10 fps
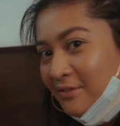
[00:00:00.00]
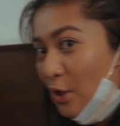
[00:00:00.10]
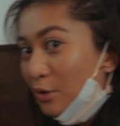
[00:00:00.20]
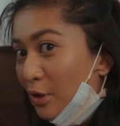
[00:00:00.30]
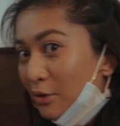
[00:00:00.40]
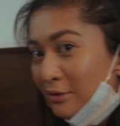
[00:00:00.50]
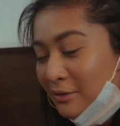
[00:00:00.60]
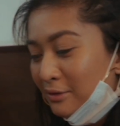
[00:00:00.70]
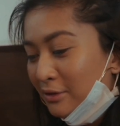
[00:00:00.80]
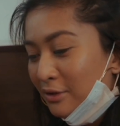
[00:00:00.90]
No, no?
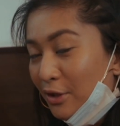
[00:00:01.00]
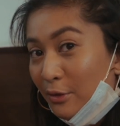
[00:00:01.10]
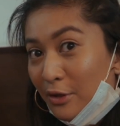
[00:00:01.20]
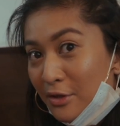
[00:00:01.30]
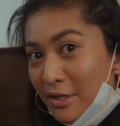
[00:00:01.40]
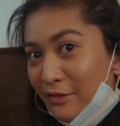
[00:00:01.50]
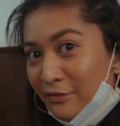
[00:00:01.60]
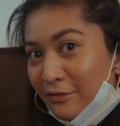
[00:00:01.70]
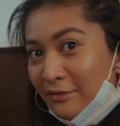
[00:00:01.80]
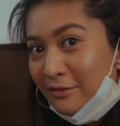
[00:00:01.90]
You do it yourself?
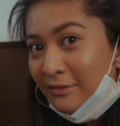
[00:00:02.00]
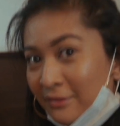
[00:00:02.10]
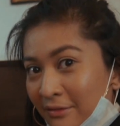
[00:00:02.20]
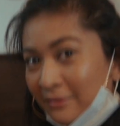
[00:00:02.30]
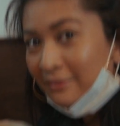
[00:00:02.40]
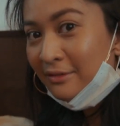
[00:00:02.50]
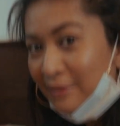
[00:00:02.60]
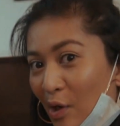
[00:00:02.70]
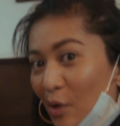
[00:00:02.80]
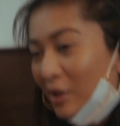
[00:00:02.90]

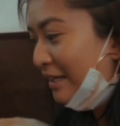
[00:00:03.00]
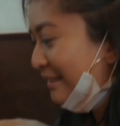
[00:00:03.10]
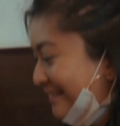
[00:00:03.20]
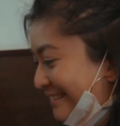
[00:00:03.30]
Okay.